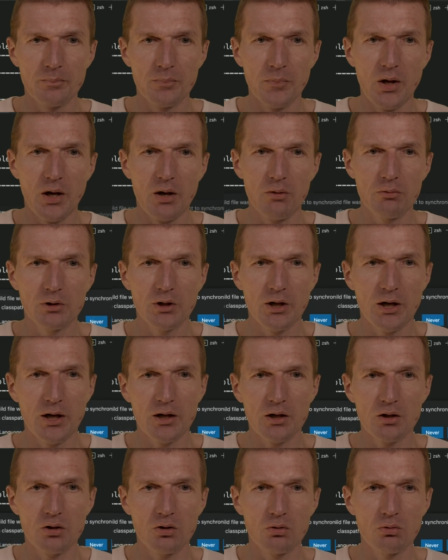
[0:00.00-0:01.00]
I would
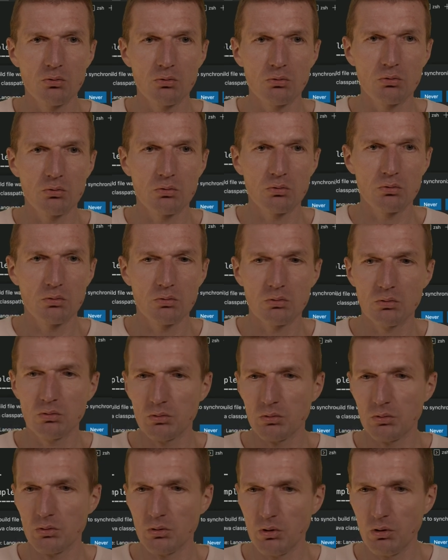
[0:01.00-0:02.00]
like to
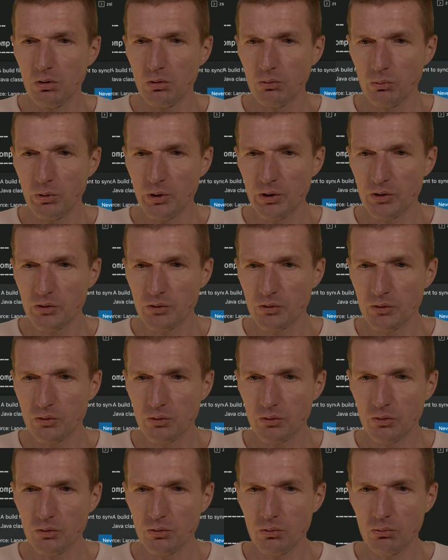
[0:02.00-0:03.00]
always
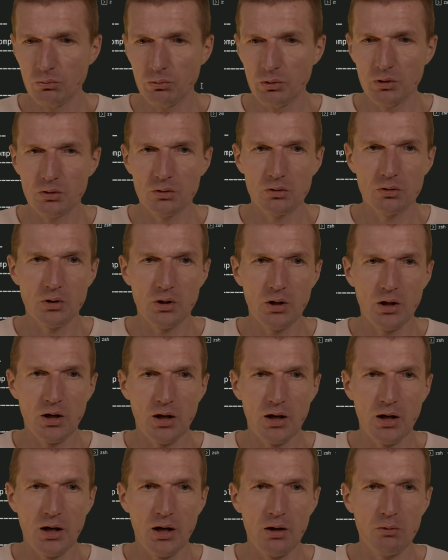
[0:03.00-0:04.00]
do it.
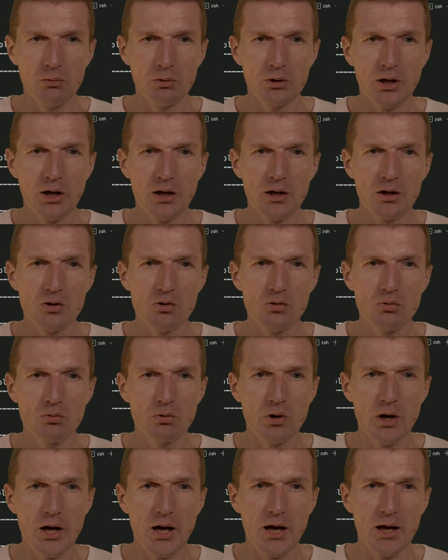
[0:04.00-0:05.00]
I would like to
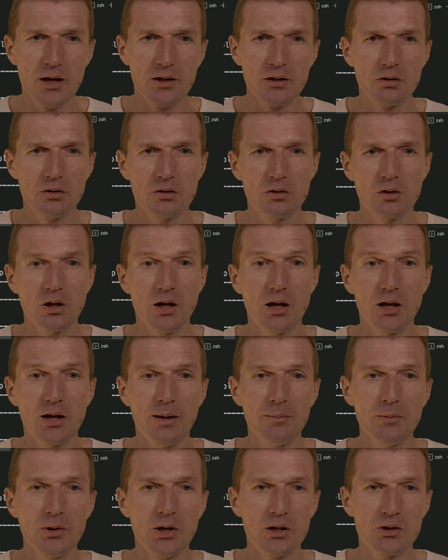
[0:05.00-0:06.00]
add a
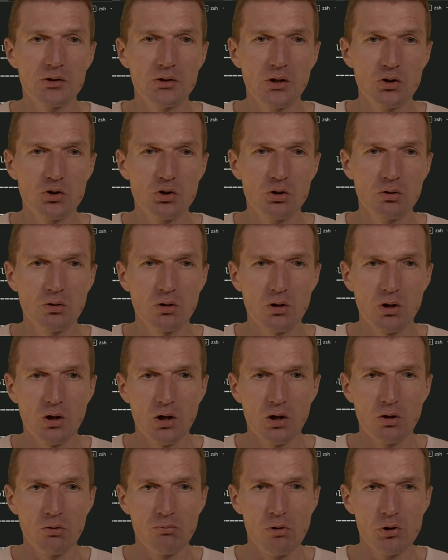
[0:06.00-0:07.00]
Lambda extension,
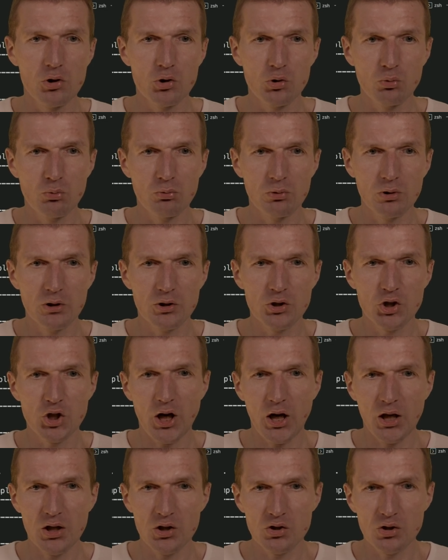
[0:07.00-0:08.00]
which will
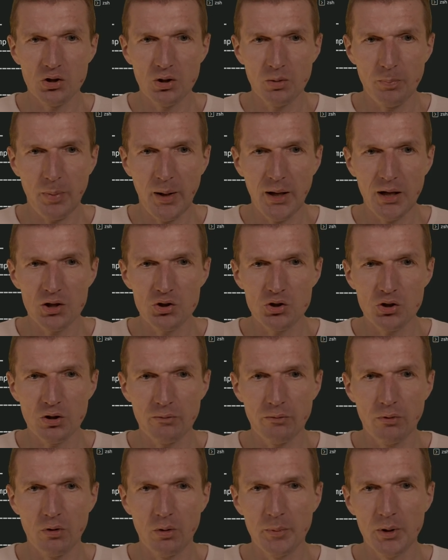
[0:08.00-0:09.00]
change the packaging
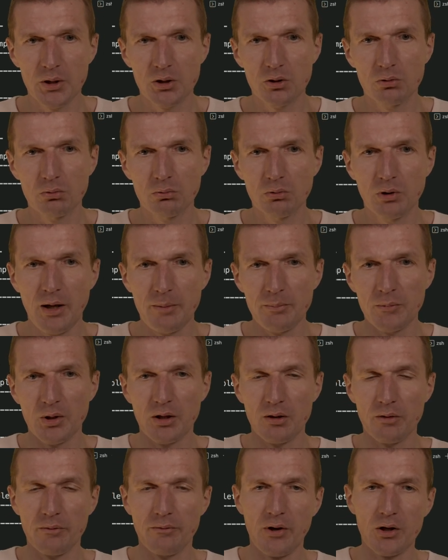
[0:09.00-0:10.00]
format to
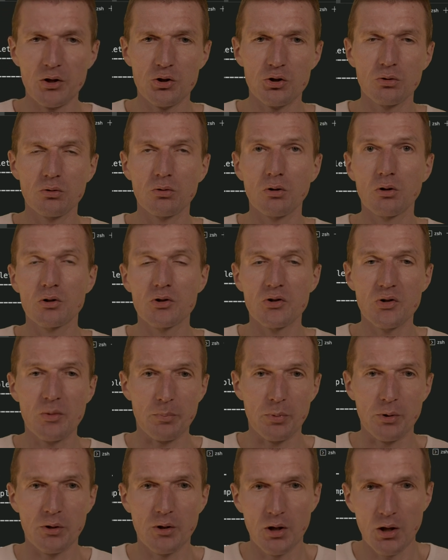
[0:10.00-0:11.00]
Lambda
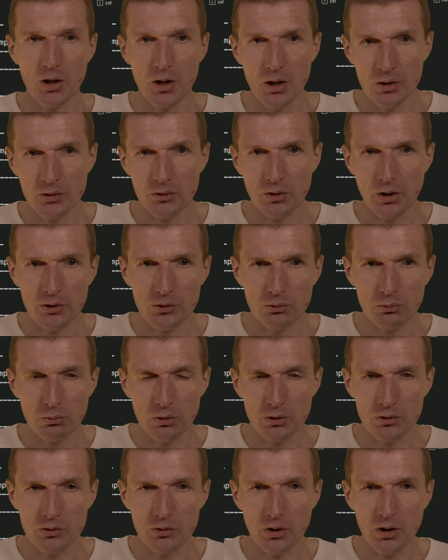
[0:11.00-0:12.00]
function.zip. So let's do
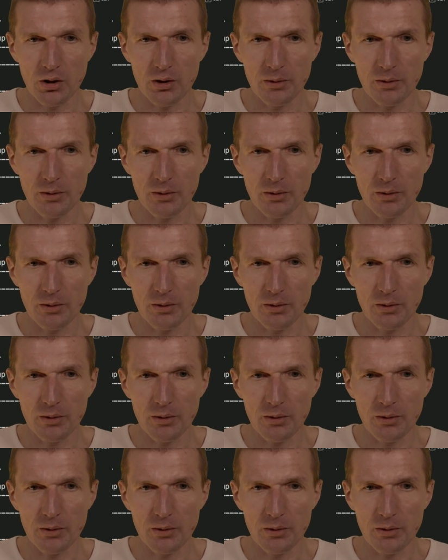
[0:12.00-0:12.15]
this.